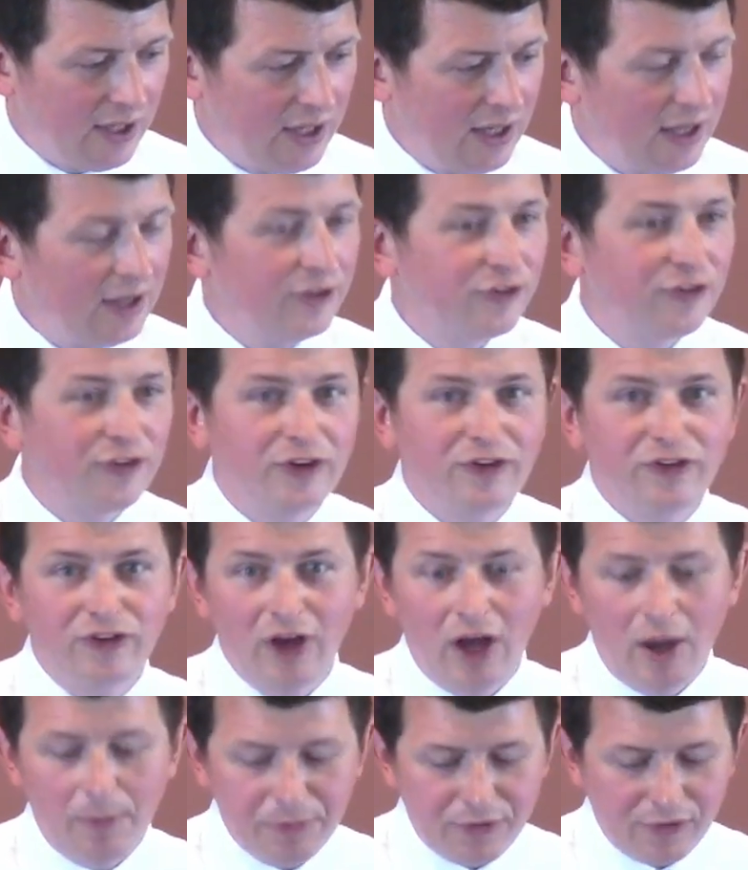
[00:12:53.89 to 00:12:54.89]
is the
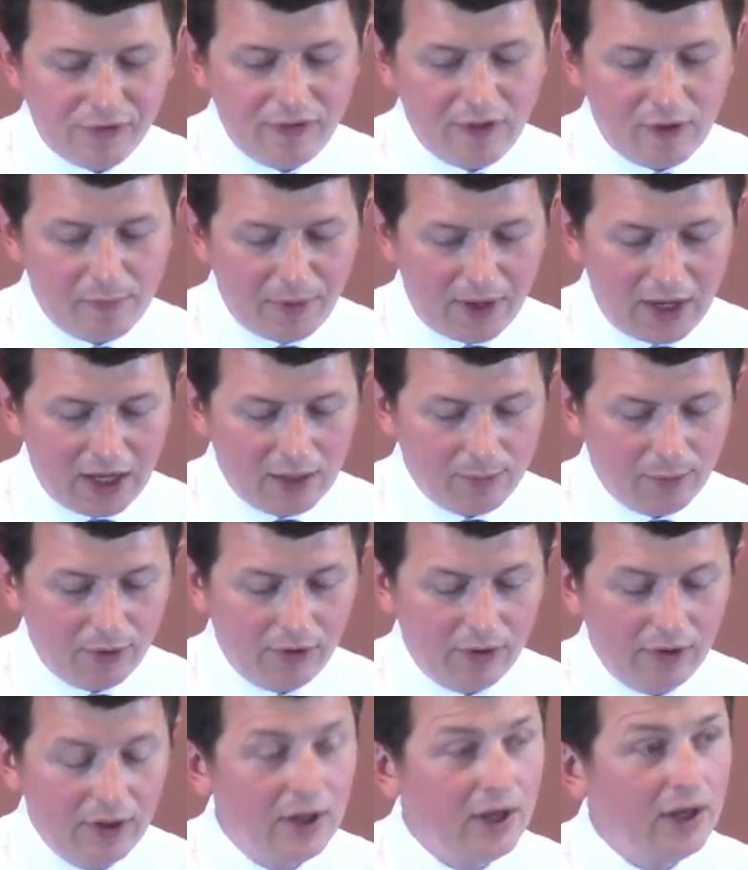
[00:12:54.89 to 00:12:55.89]
chapter in the
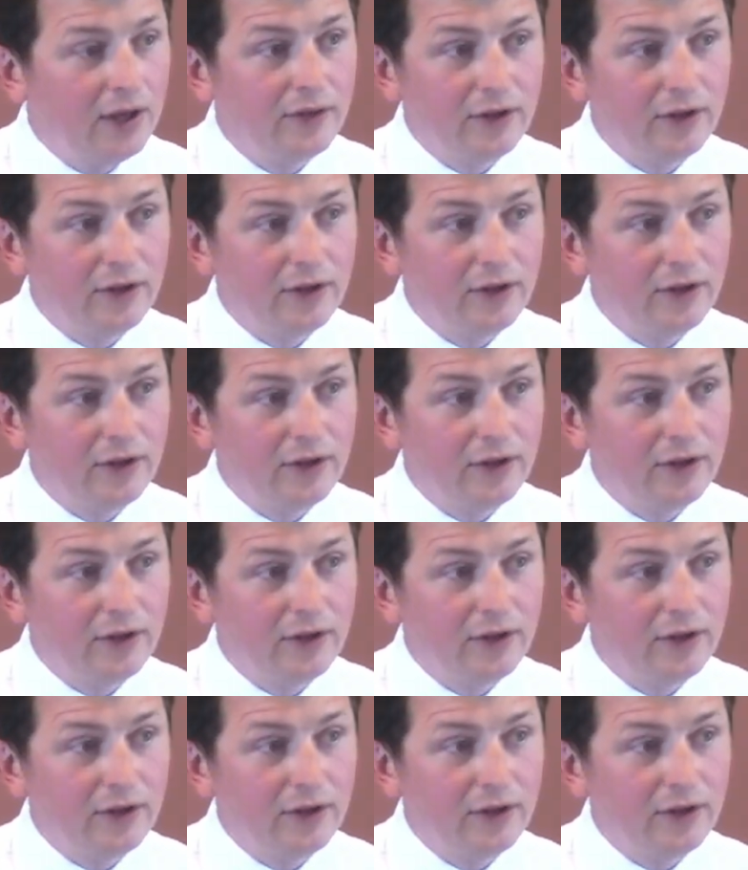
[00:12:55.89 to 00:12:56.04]
Bible